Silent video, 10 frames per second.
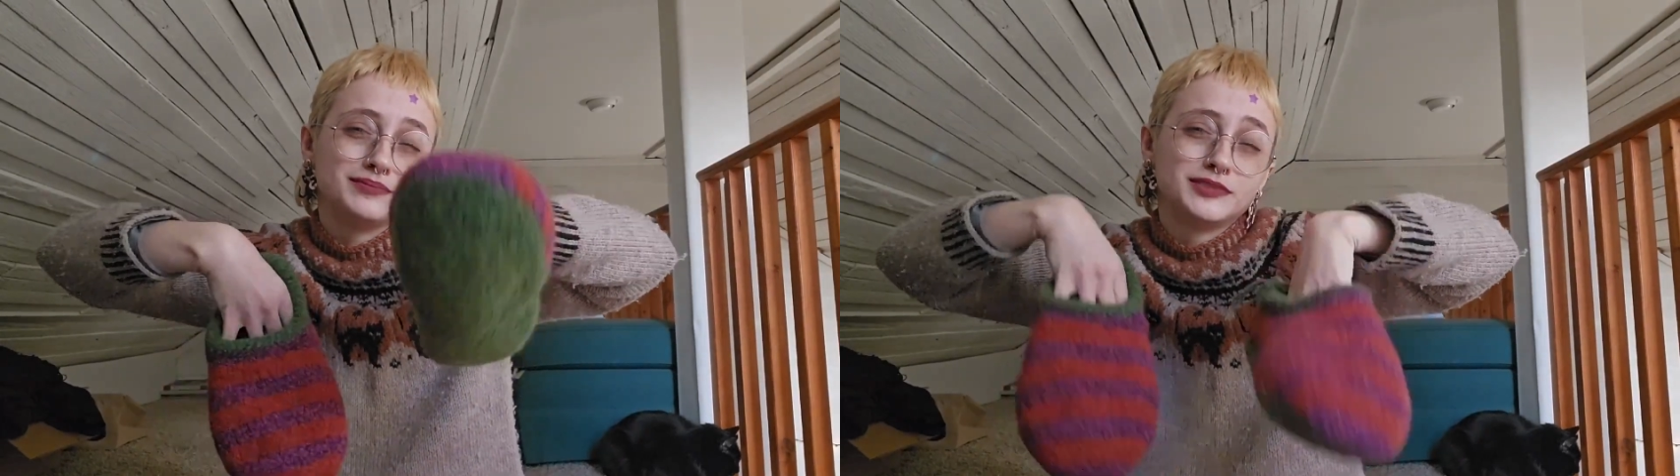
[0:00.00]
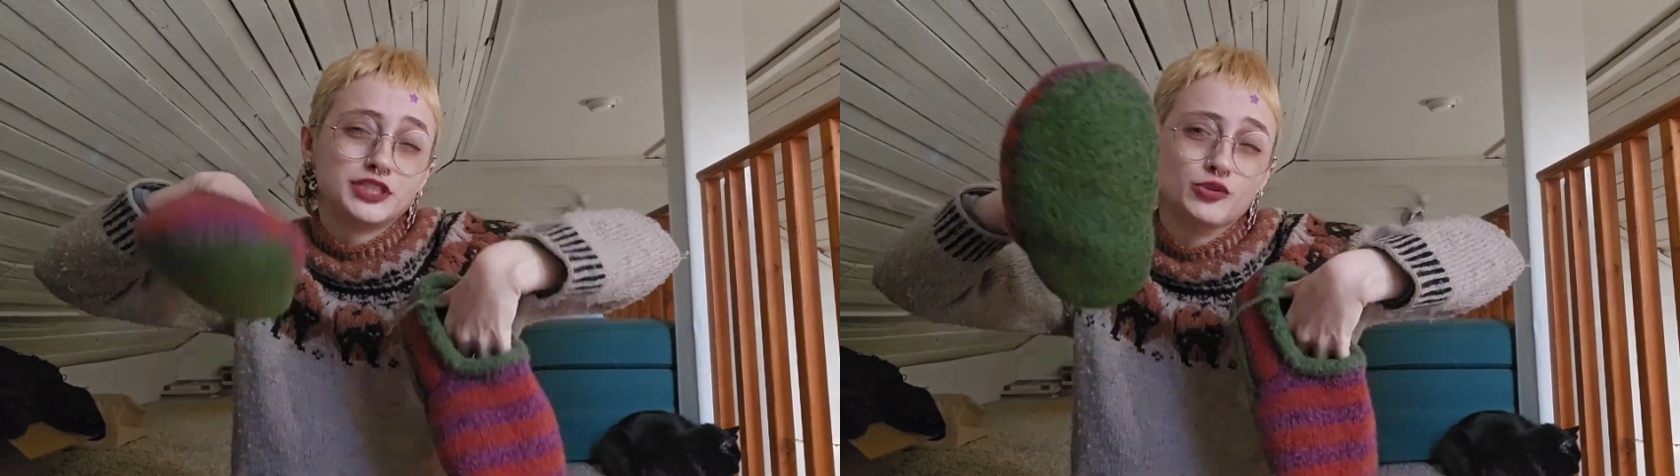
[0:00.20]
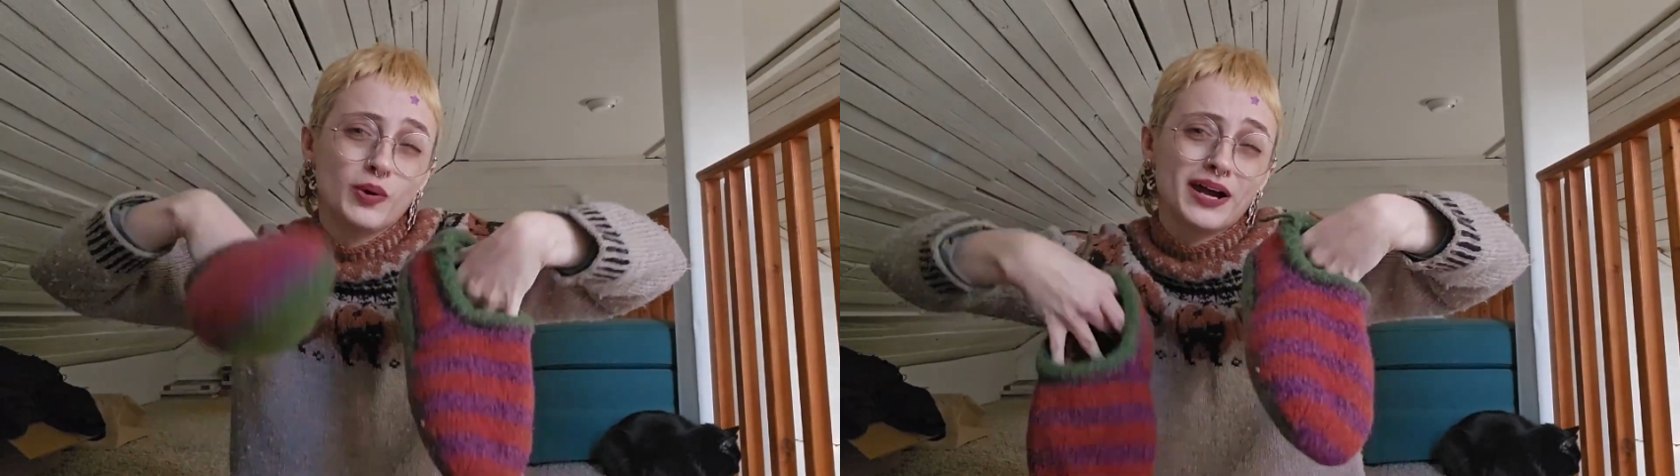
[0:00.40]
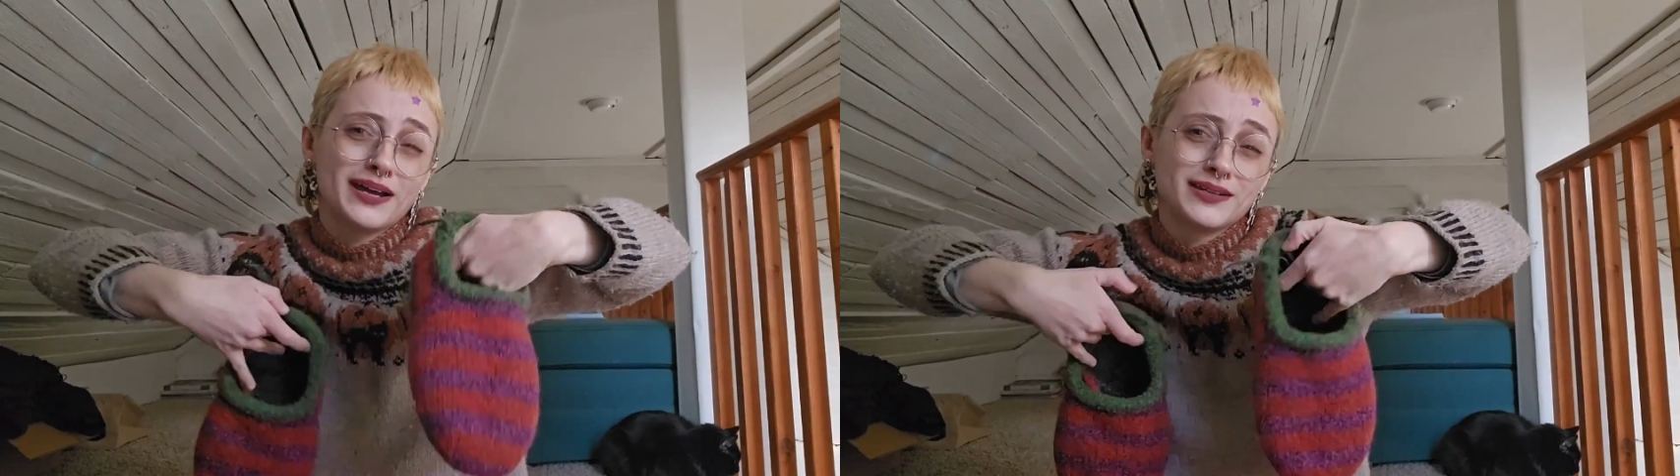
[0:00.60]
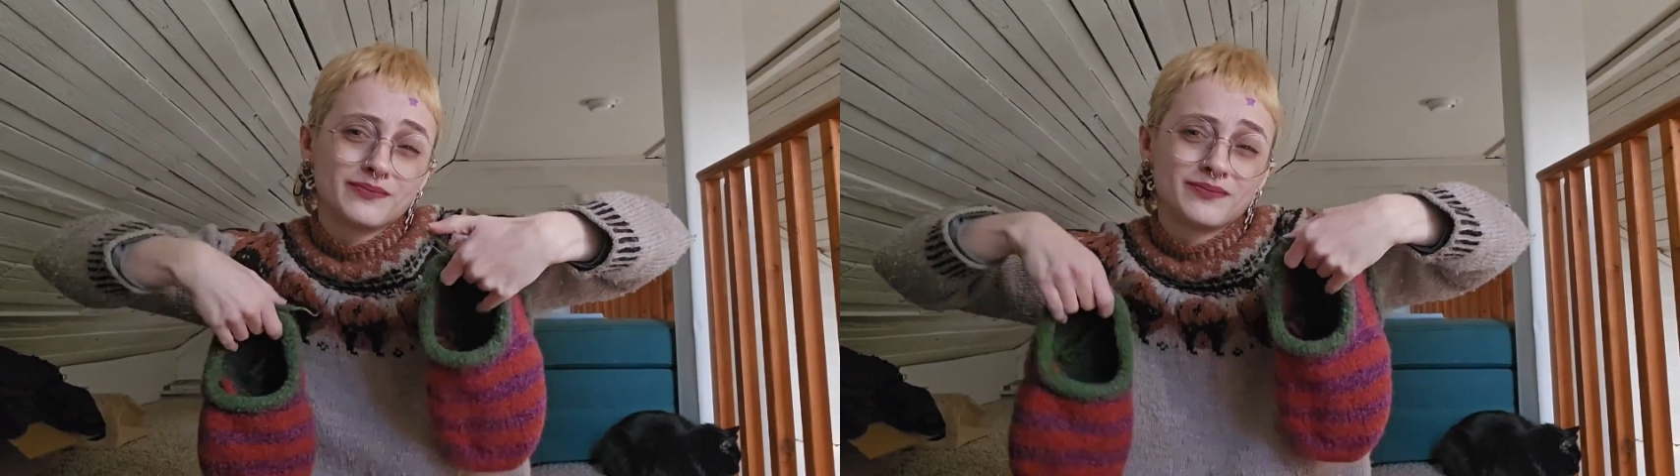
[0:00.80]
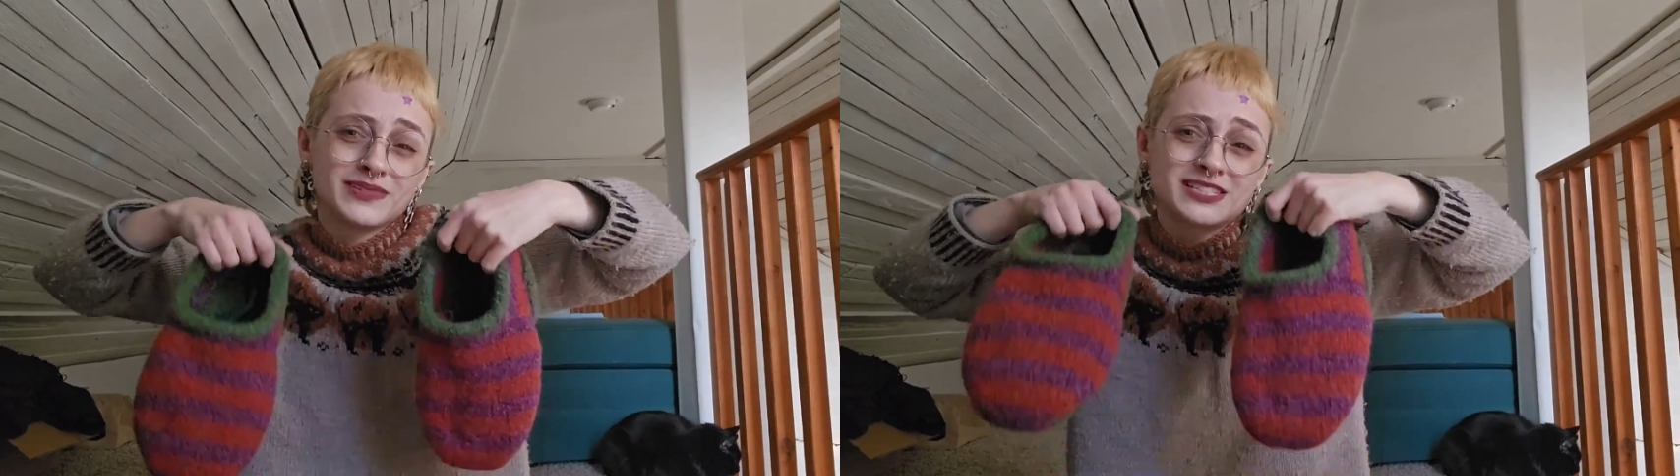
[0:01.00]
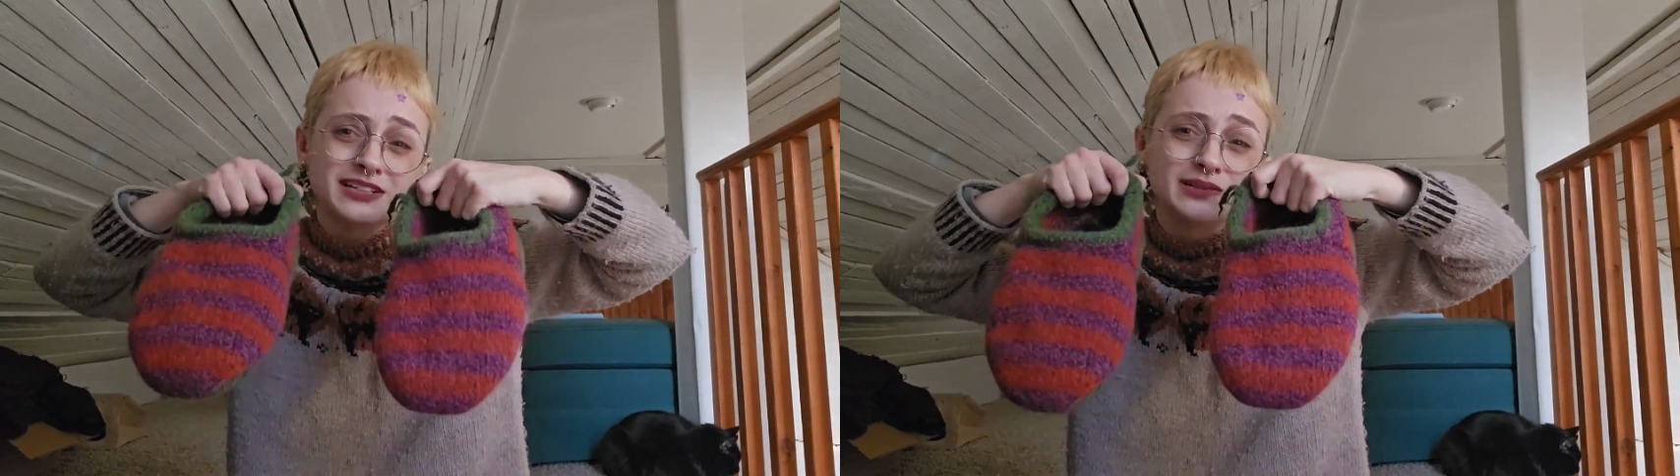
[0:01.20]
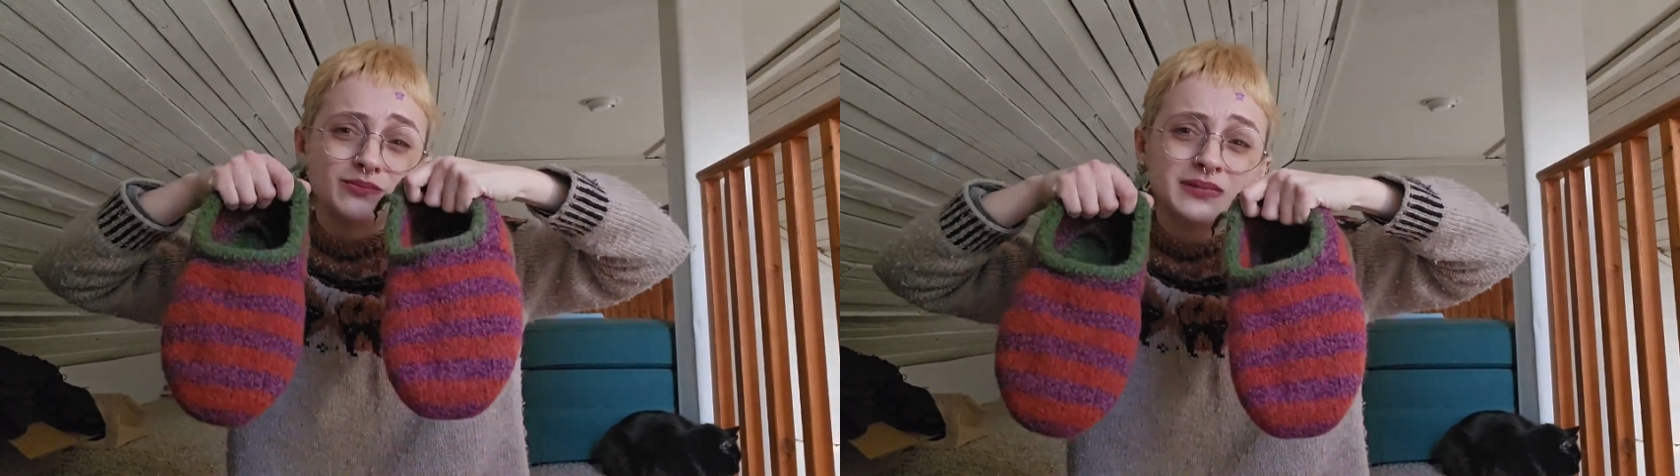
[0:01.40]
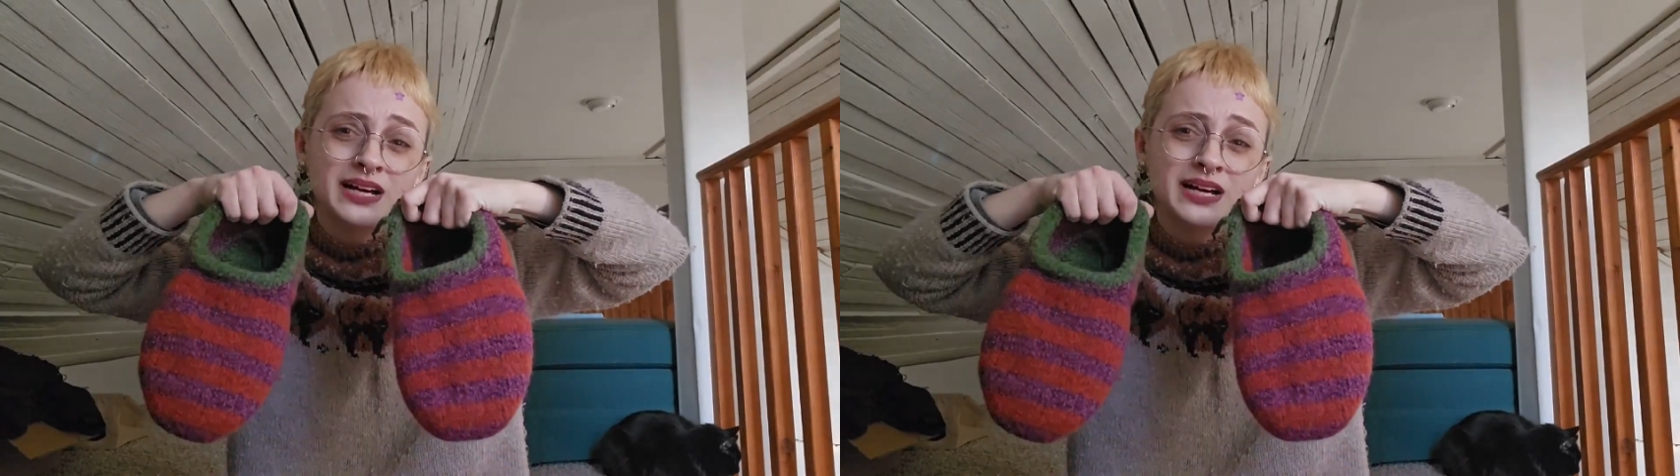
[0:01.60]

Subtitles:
too wide still.